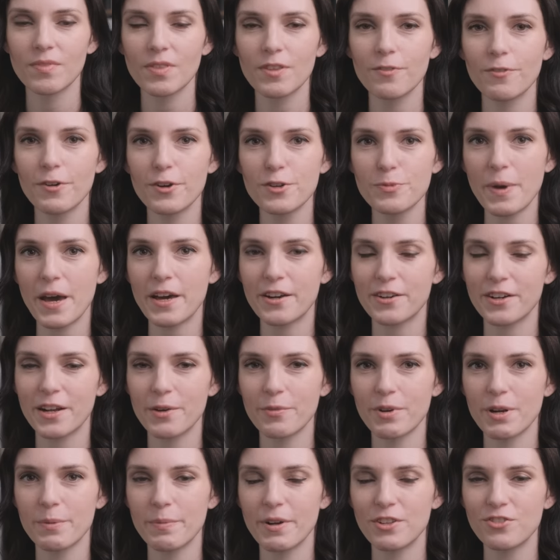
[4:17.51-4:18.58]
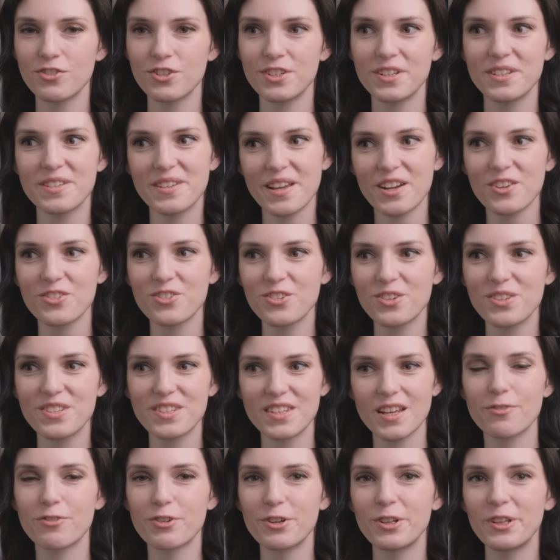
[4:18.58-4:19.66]
The first pattern I wanna mention is actually
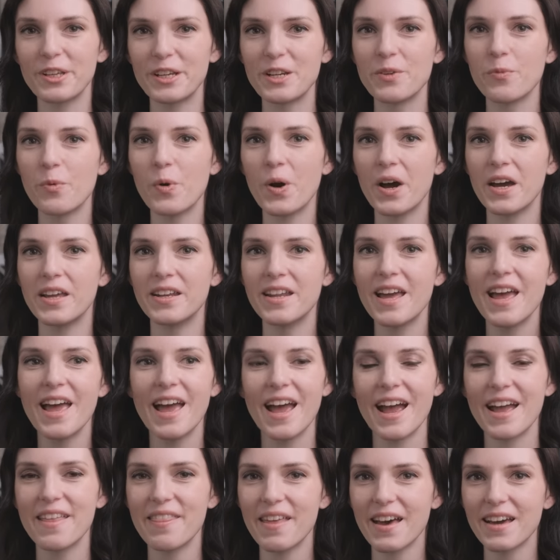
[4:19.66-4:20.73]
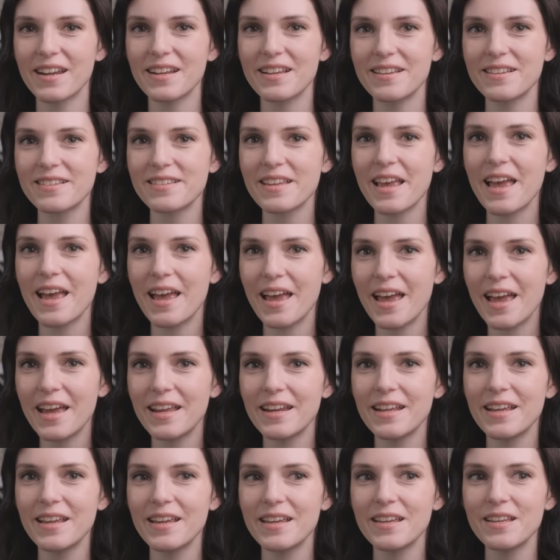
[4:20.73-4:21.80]
several in one, and that is
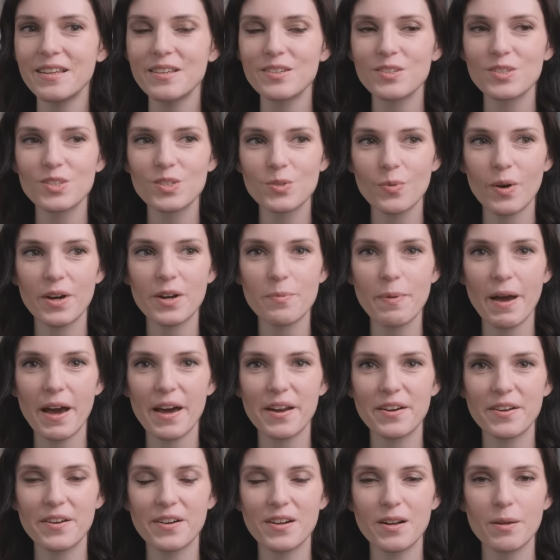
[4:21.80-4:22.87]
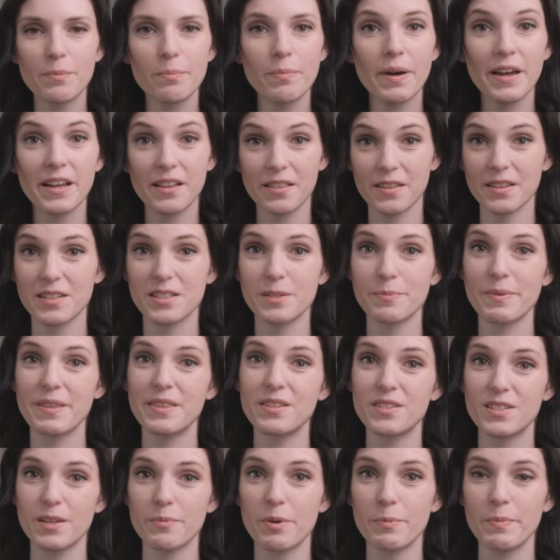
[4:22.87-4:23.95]
any sweater pattern by Elizabeth
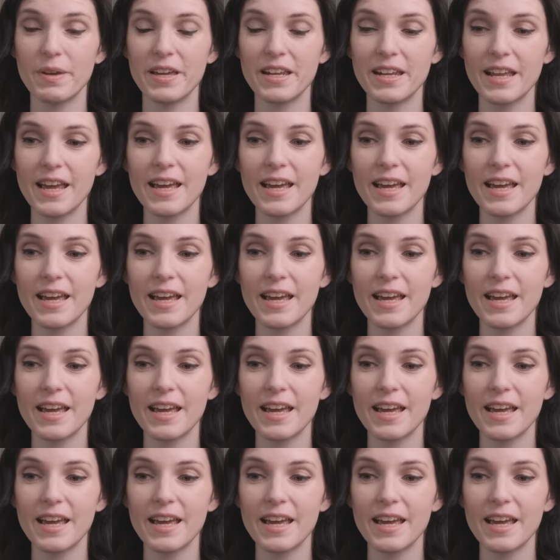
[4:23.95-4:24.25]
Zimmermann.